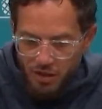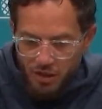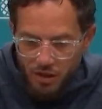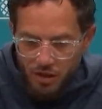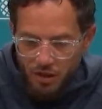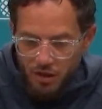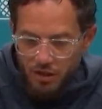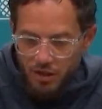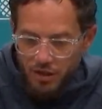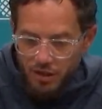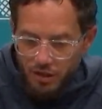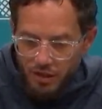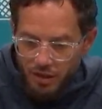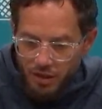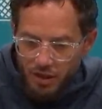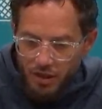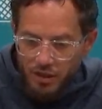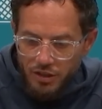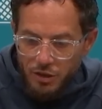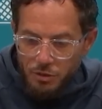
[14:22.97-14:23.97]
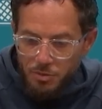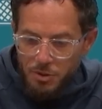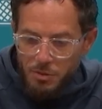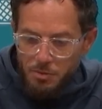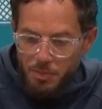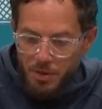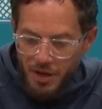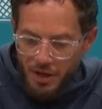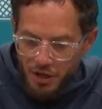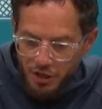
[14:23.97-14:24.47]
Uh, to be
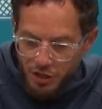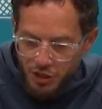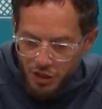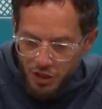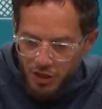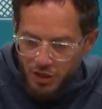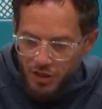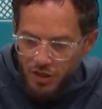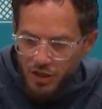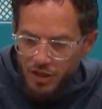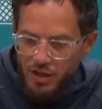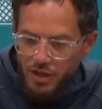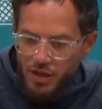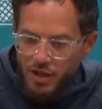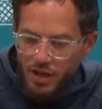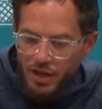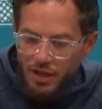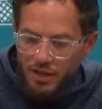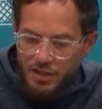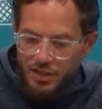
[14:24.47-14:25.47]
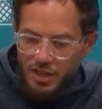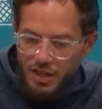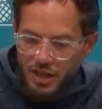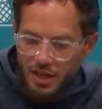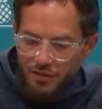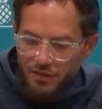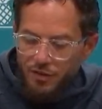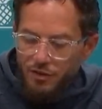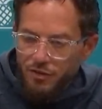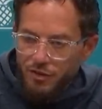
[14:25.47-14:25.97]
patient and to
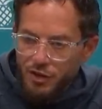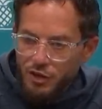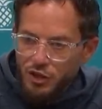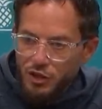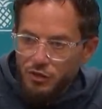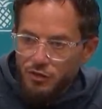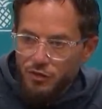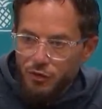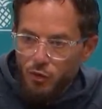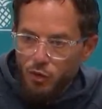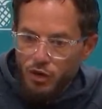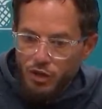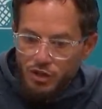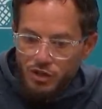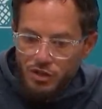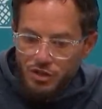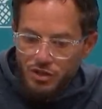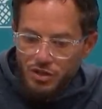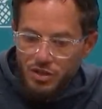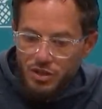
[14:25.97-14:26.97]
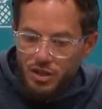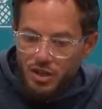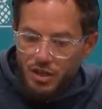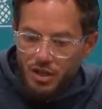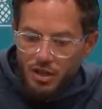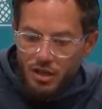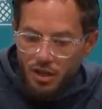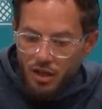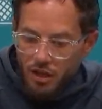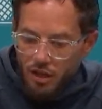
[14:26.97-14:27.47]
have the vision for his
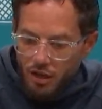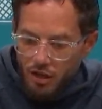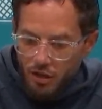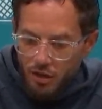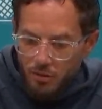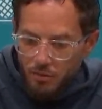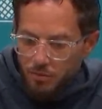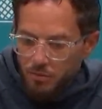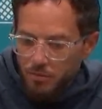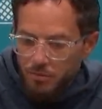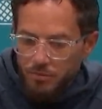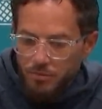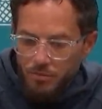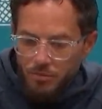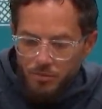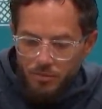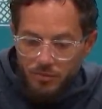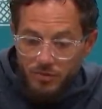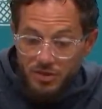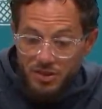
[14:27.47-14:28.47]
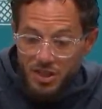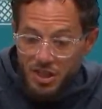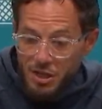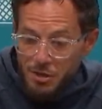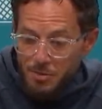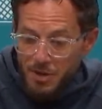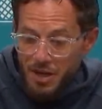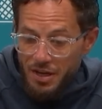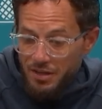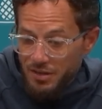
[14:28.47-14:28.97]
um,
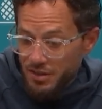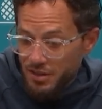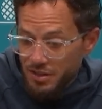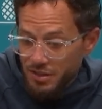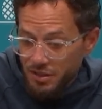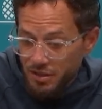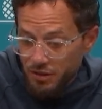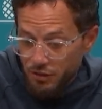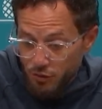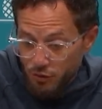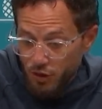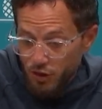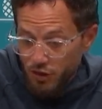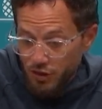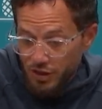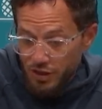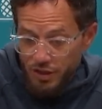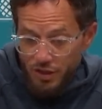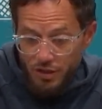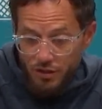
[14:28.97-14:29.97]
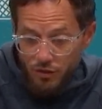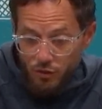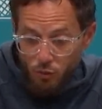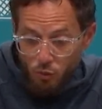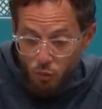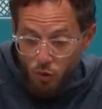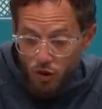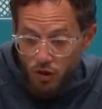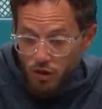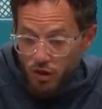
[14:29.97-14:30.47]
teammates really, and
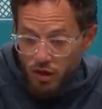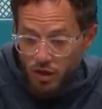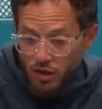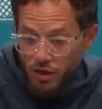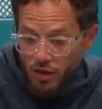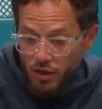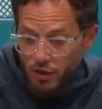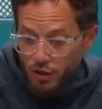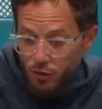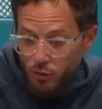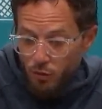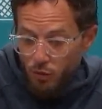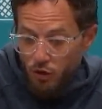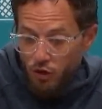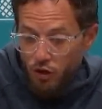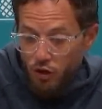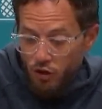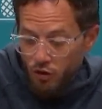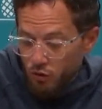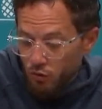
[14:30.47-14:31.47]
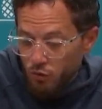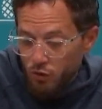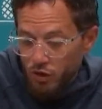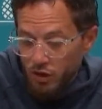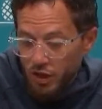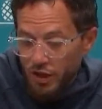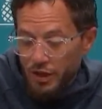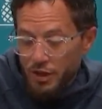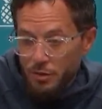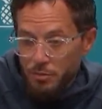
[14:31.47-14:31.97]
what you know we're all
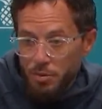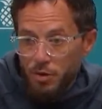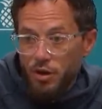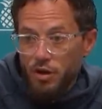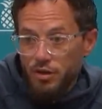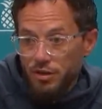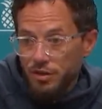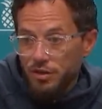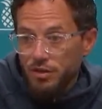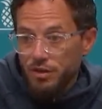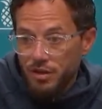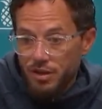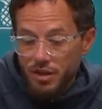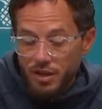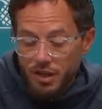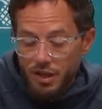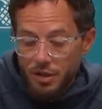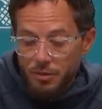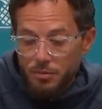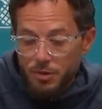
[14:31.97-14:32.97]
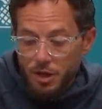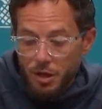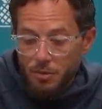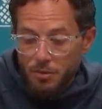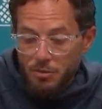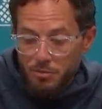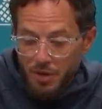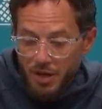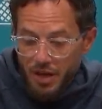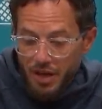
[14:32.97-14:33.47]
relying upon him
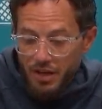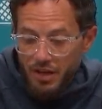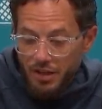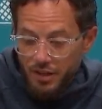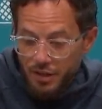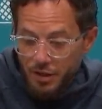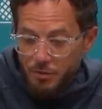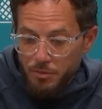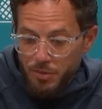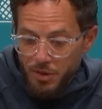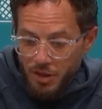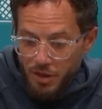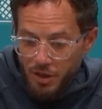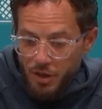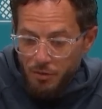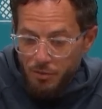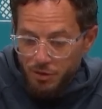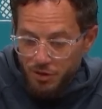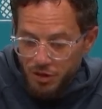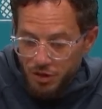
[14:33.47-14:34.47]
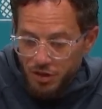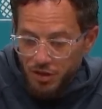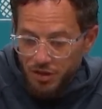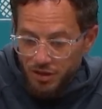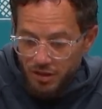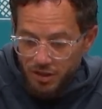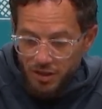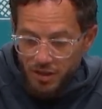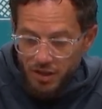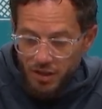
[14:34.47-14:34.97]
coming back and him being able to
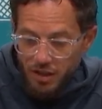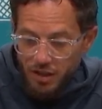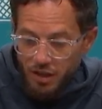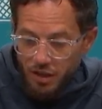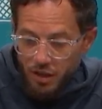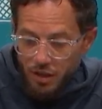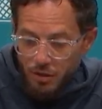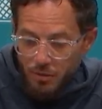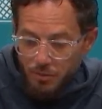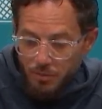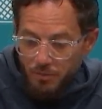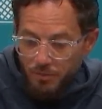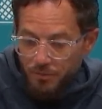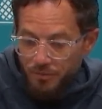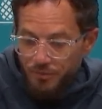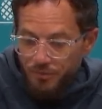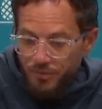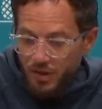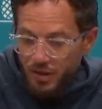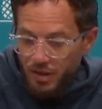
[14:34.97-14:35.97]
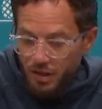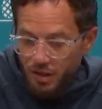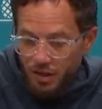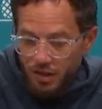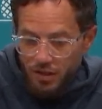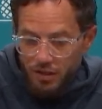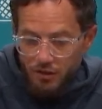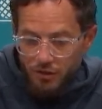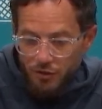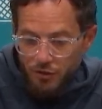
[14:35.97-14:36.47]
um,
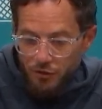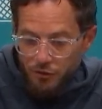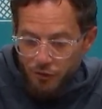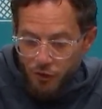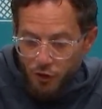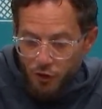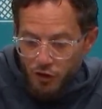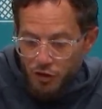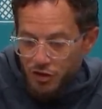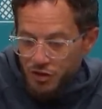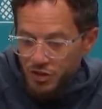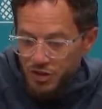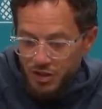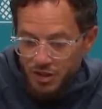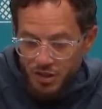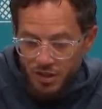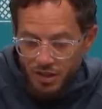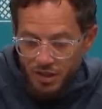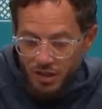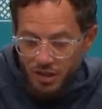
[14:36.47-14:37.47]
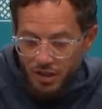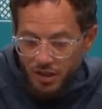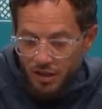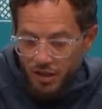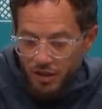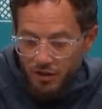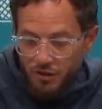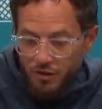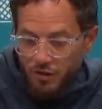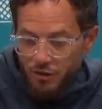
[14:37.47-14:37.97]
uh, first
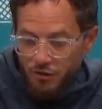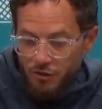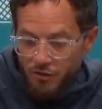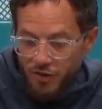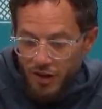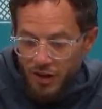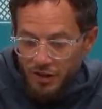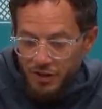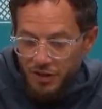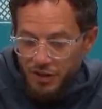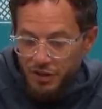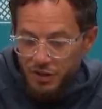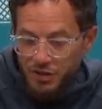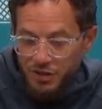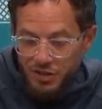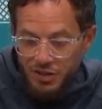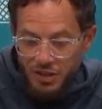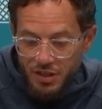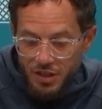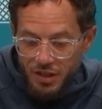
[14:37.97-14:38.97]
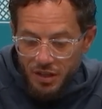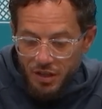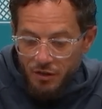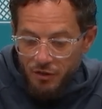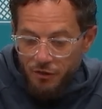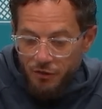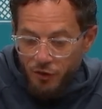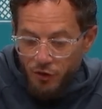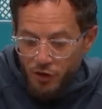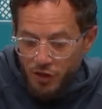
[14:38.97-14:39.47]
uh, find his
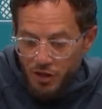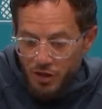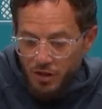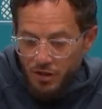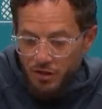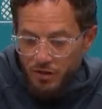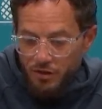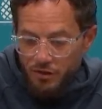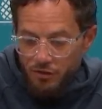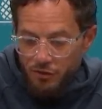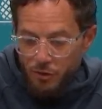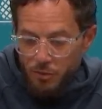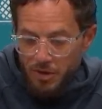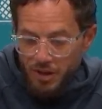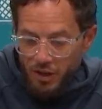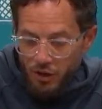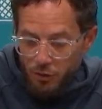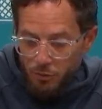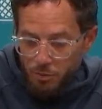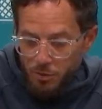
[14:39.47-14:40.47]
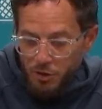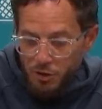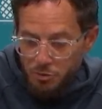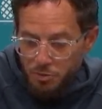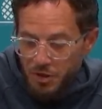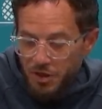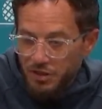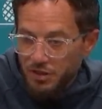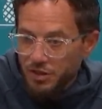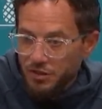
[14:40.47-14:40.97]
footing from a health
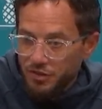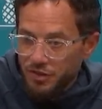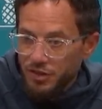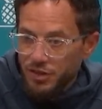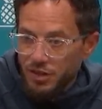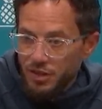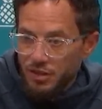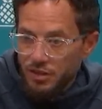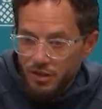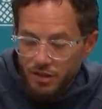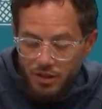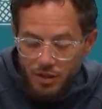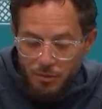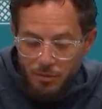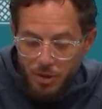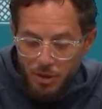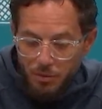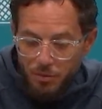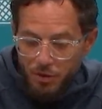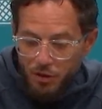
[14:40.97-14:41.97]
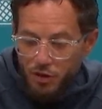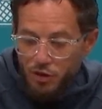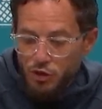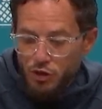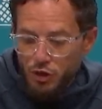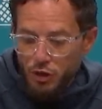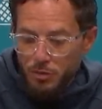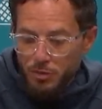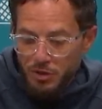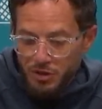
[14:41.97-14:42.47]
perspective and then be able to
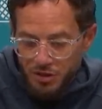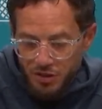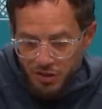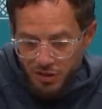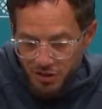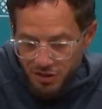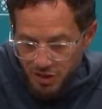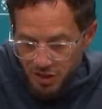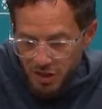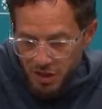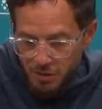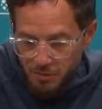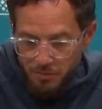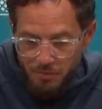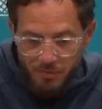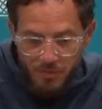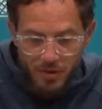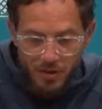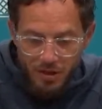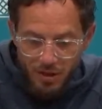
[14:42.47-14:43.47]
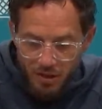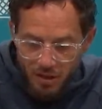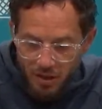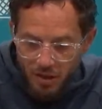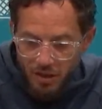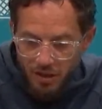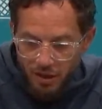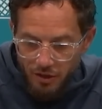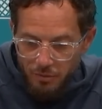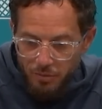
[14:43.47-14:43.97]
contribute to this team.
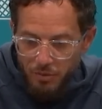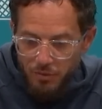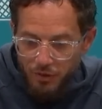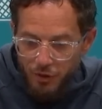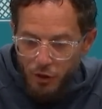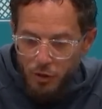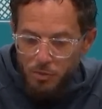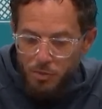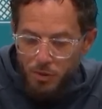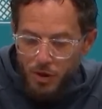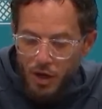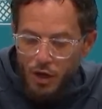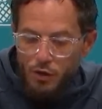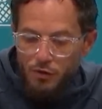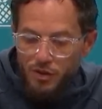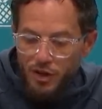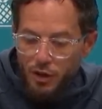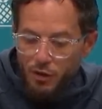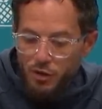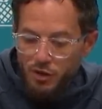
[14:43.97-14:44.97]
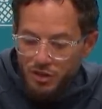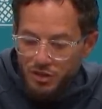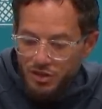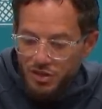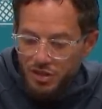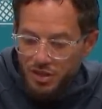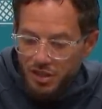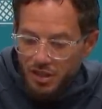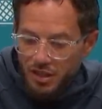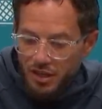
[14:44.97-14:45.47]
Uh, I've been very proud of how
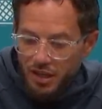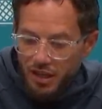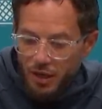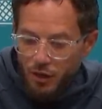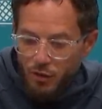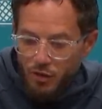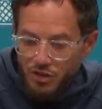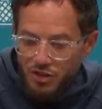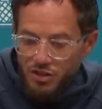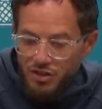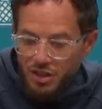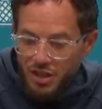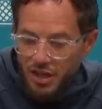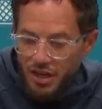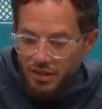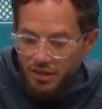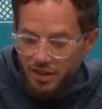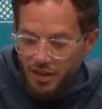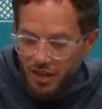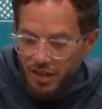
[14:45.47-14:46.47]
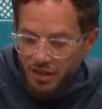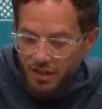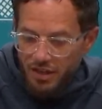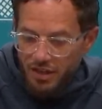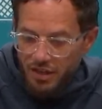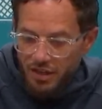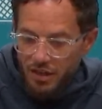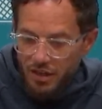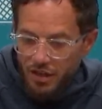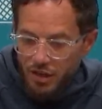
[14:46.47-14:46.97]
he's how he's attacked that,
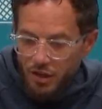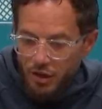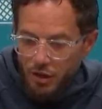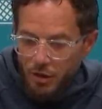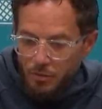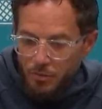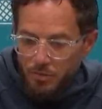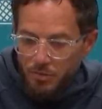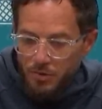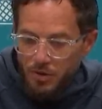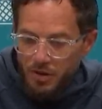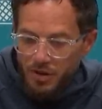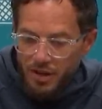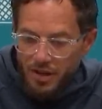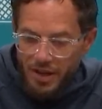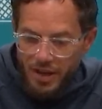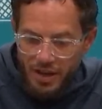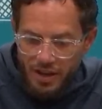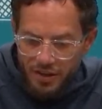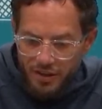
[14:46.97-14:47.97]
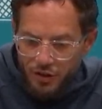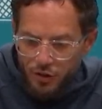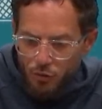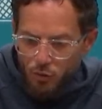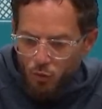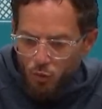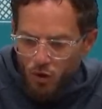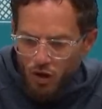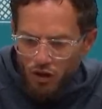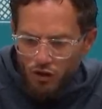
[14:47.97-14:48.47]
um, and
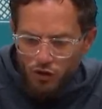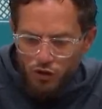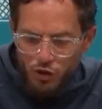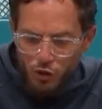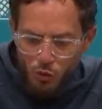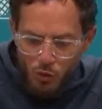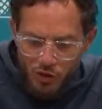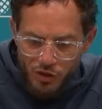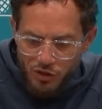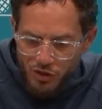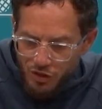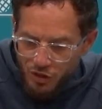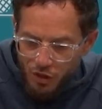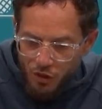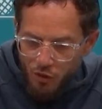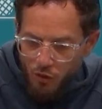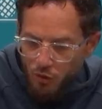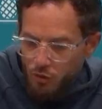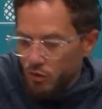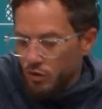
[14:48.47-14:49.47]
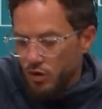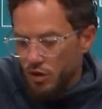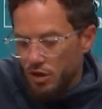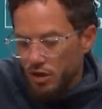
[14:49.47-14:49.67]
while doing so,